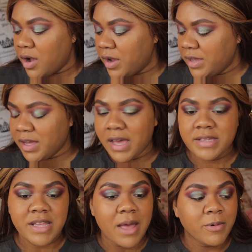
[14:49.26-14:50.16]
Alright, you
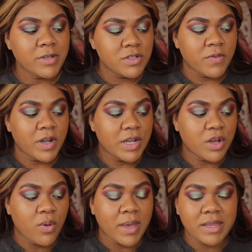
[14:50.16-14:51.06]
guys, I'm going to very
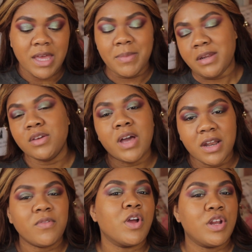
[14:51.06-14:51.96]
quickly, I mean, you kind
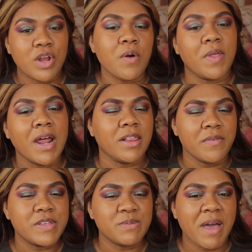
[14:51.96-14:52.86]
of already know, but I
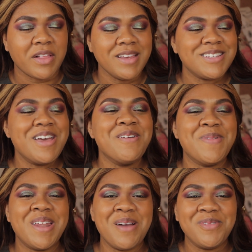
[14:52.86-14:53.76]
love this palette,
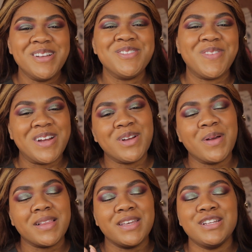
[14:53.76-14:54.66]
but I'm going to very
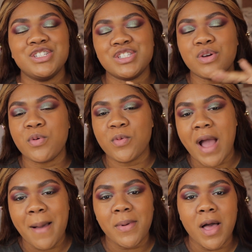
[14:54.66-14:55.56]
quickly just
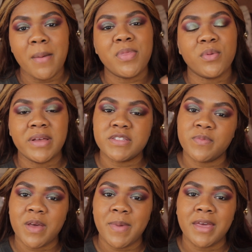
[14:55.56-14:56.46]
wrap up the rest of
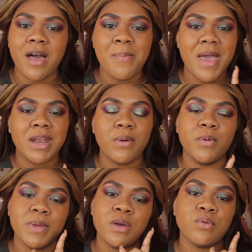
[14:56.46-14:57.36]
my makeup, and I will
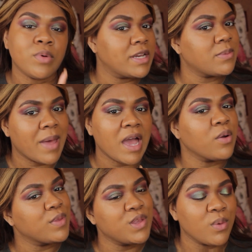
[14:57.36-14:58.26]
be right back
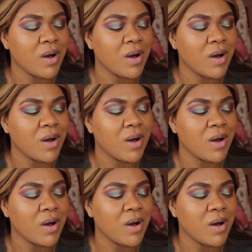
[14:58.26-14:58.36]
with you